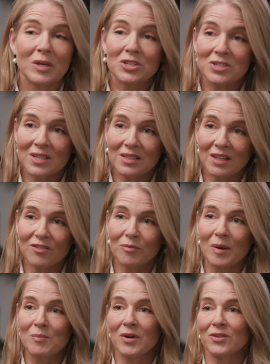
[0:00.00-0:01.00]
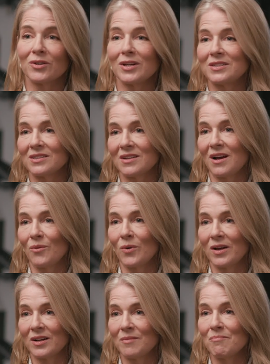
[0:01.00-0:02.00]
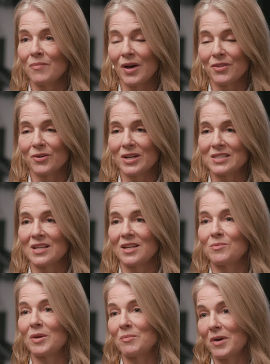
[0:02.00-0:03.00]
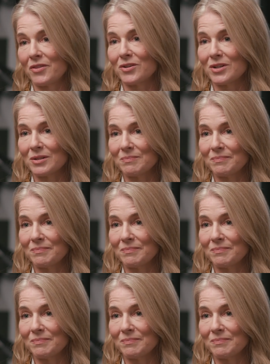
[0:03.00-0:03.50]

much as I loved my mother, I did not want to mother as I'd been mothered.